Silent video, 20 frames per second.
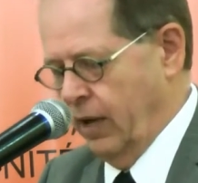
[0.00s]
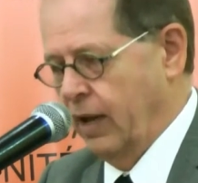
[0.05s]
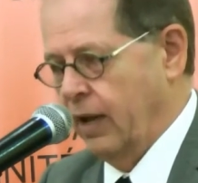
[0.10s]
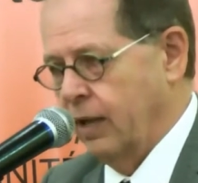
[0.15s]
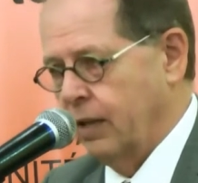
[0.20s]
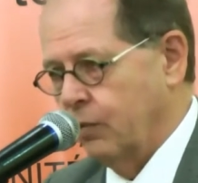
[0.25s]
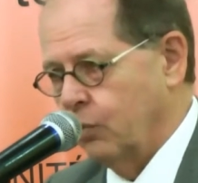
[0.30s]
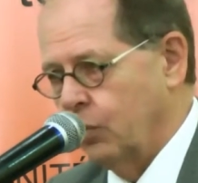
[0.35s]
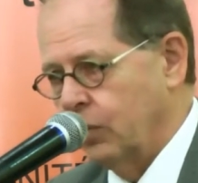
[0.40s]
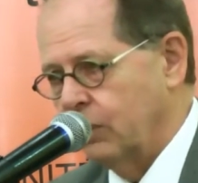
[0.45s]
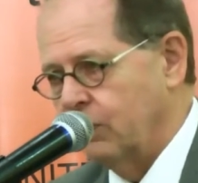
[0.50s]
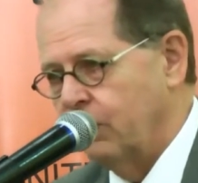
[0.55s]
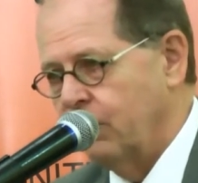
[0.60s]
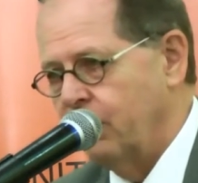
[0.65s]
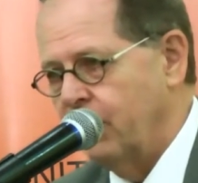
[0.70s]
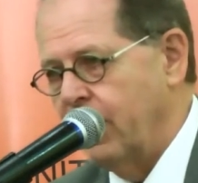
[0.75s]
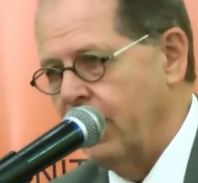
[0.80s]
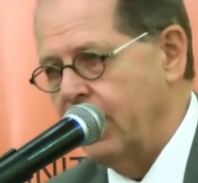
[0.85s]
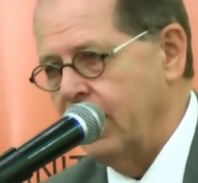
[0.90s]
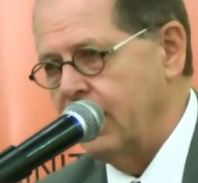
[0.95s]
and with
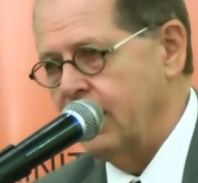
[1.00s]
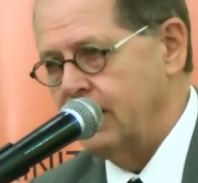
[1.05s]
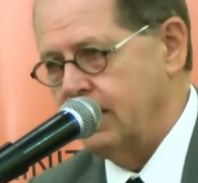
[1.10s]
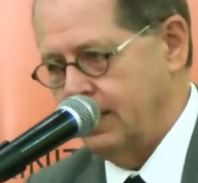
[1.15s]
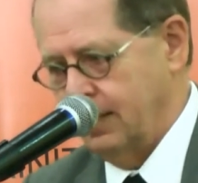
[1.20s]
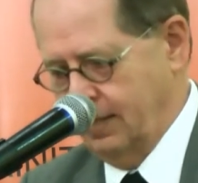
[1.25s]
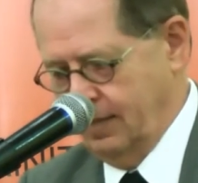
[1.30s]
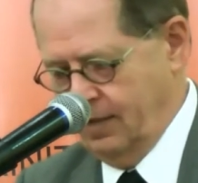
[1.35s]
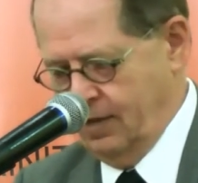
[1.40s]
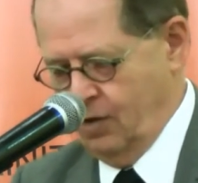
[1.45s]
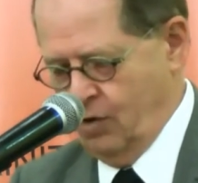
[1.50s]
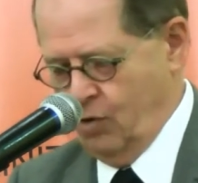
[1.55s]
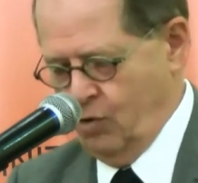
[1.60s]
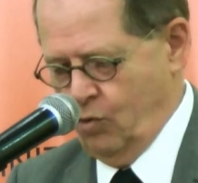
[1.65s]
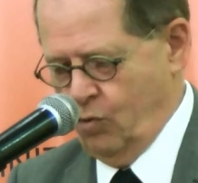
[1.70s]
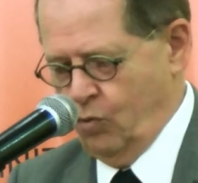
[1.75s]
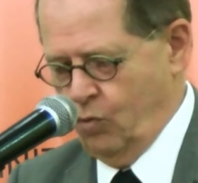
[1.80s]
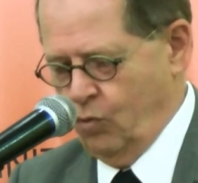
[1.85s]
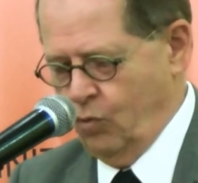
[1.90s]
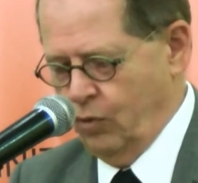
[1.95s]
faith,
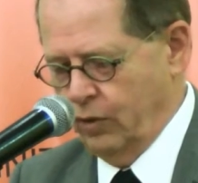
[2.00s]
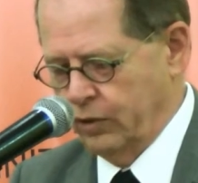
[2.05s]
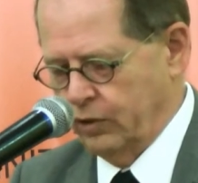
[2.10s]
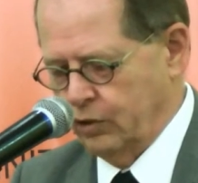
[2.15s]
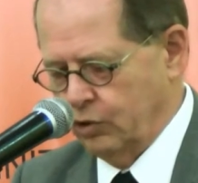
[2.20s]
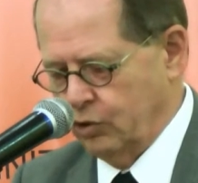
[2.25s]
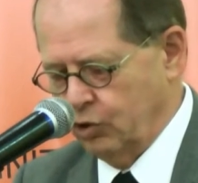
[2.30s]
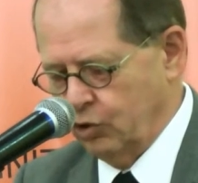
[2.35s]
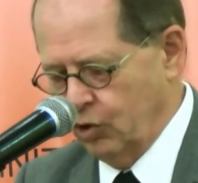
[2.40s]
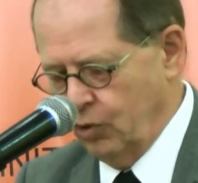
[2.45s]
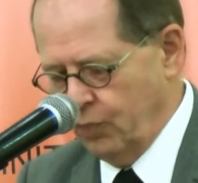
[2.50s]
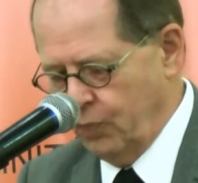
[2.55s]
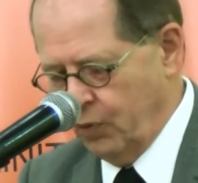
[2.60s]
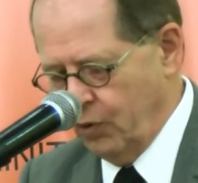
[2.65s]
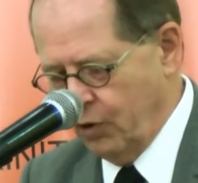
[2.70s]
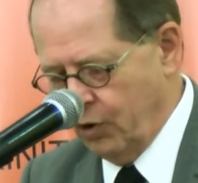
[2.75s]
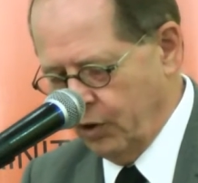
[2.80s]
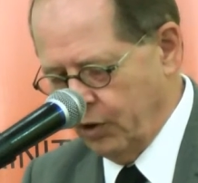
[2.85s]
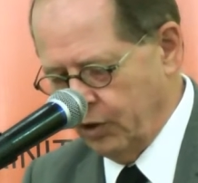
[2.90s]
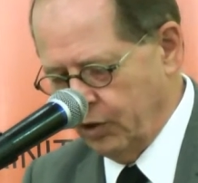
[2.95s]
with
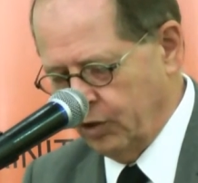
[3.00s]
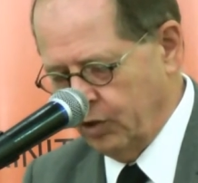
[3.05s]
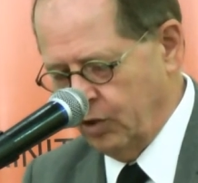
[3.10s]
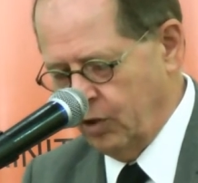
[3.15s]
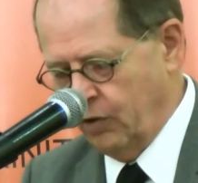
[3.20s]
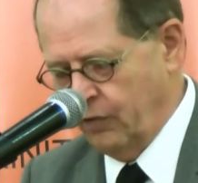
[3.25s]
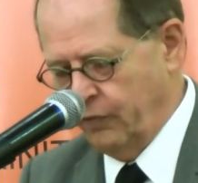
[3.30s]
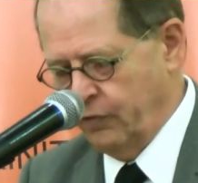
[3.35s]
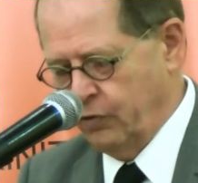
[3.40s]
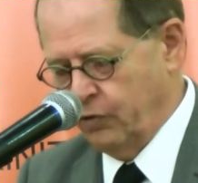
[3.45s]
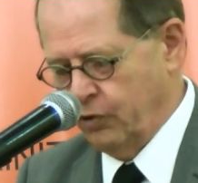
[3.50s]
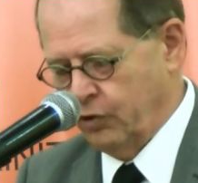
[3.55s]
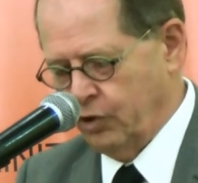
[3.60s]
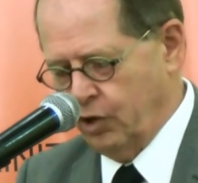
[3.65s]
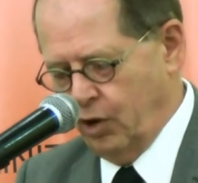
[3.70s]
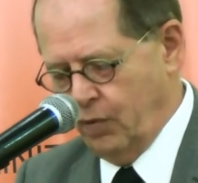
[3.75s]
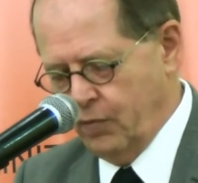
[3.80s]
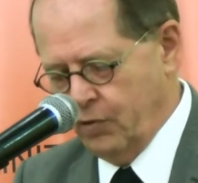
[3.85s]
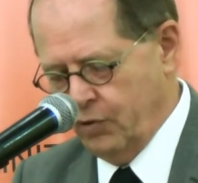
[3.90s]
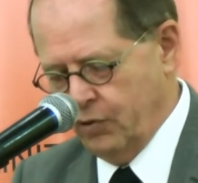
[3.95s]
support of your
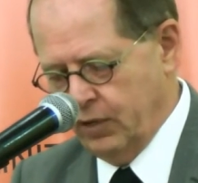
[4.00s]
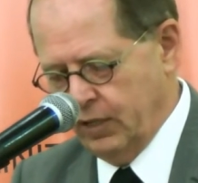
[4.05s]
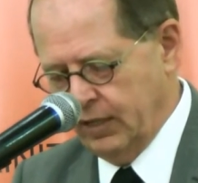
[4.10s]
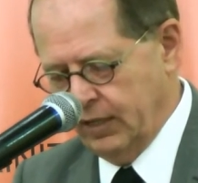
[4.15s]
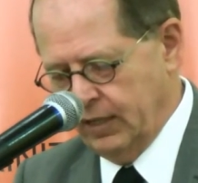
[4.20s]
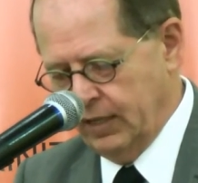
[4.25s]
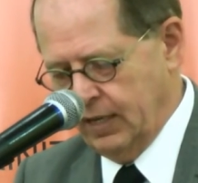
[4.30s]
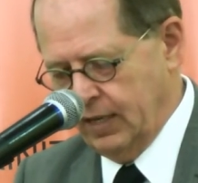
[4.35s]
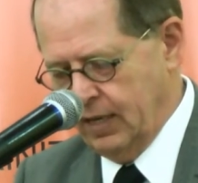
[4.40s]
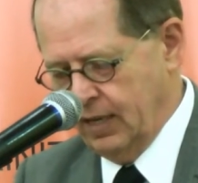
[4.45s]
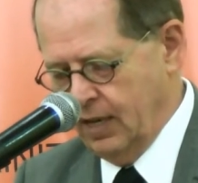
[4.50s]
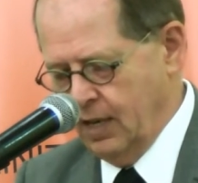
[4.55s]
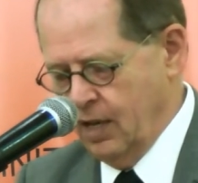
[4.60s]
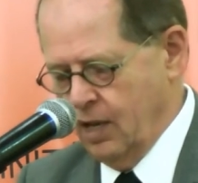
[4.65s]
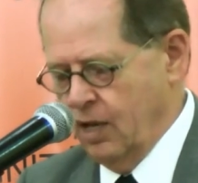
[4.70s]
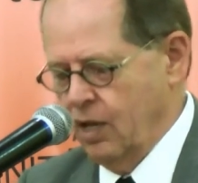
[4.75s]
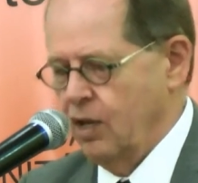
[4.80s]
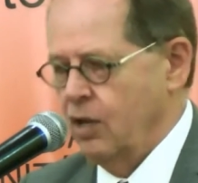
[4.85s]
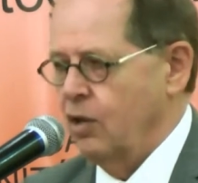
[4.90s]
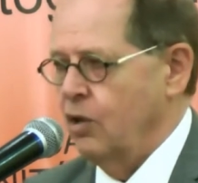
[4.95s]
community,
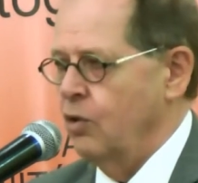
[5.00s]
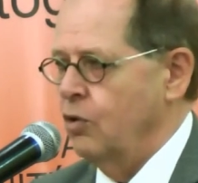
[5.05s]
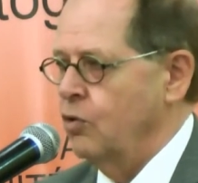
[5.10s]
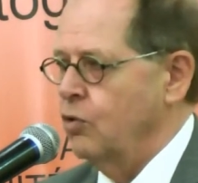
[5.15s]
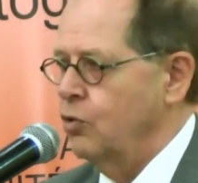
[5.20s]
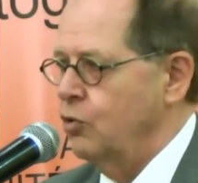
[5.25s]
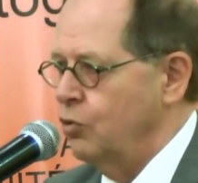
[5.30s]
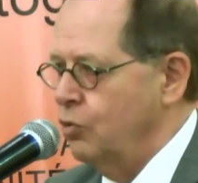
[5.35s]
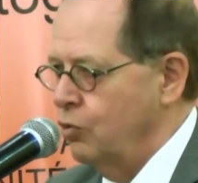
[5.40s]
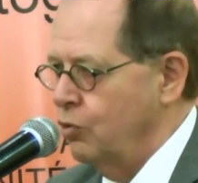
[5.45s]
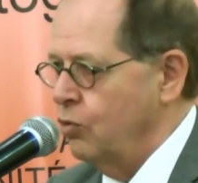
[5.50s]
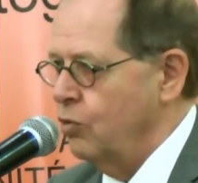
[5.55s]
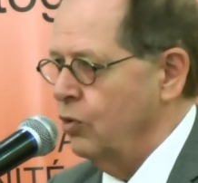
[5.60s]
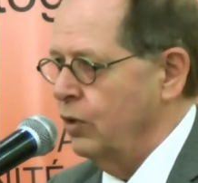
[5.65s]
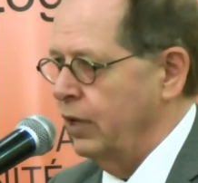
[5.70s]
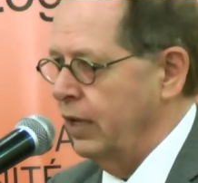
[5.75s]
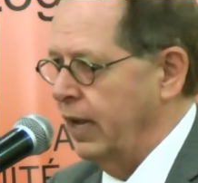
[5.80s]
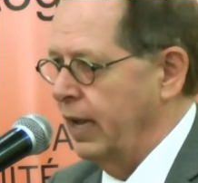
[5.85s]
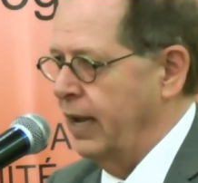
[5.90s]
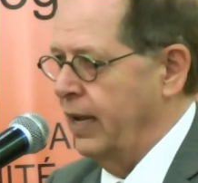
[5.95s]
you
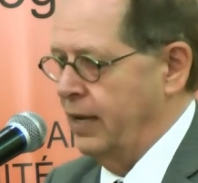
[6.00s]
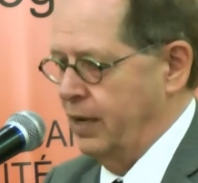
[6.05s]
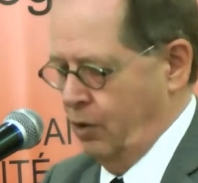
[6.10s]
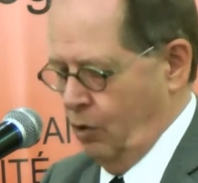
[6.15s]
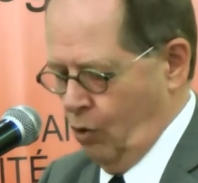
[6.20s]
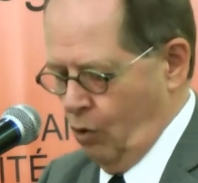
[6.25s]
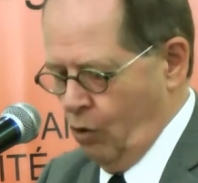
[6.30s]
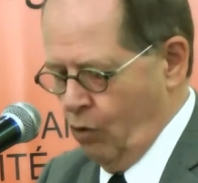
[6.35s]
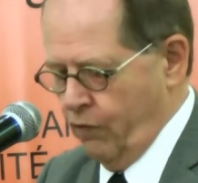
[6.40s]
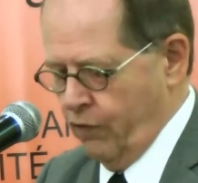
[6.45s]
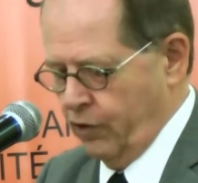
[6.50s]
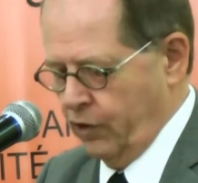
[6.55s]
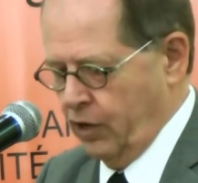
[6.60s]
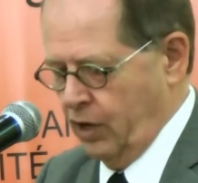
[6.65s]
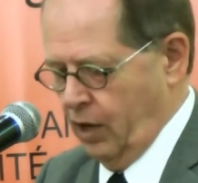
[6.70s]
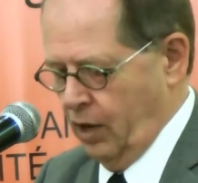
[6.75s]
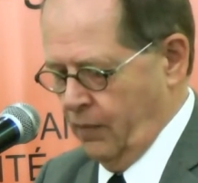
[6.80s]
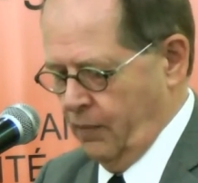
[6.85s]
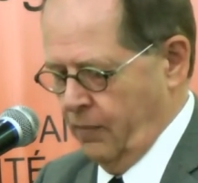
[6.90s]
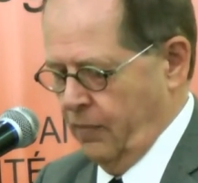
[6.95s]
can
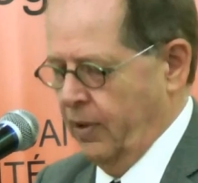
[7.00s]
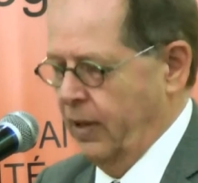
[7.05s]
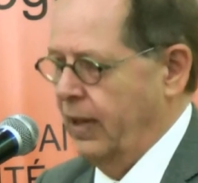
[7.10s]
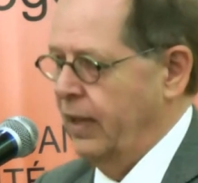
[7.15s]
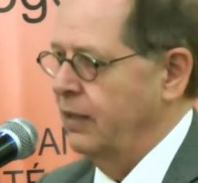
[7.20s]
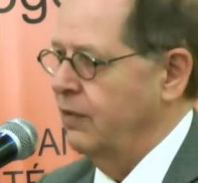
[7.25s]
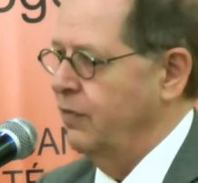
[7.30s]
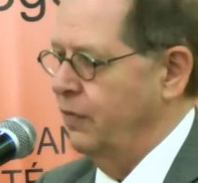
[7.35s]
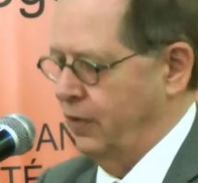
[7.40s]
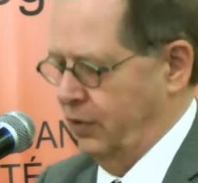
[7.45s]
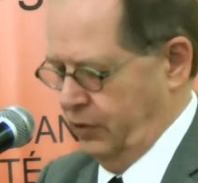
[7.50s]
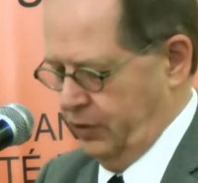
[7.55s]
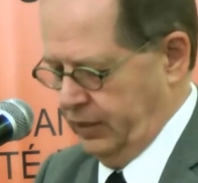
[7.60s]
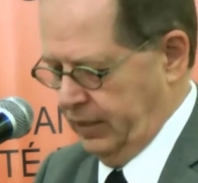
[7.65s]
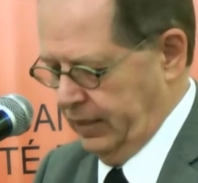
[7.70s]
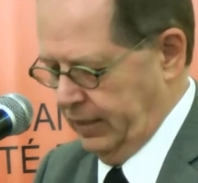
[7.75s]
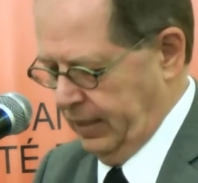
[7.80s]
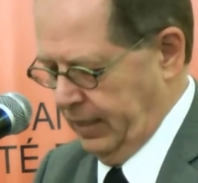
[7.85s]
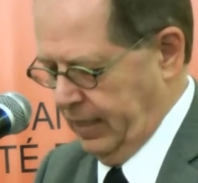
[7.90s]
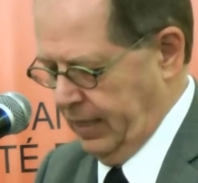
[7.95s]
overcome
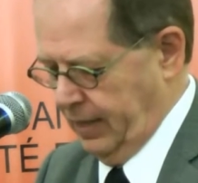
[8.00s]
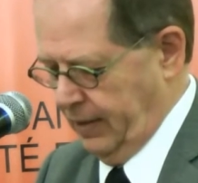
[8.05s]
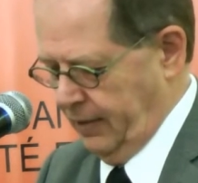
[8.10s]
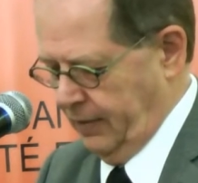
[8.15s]
adversity.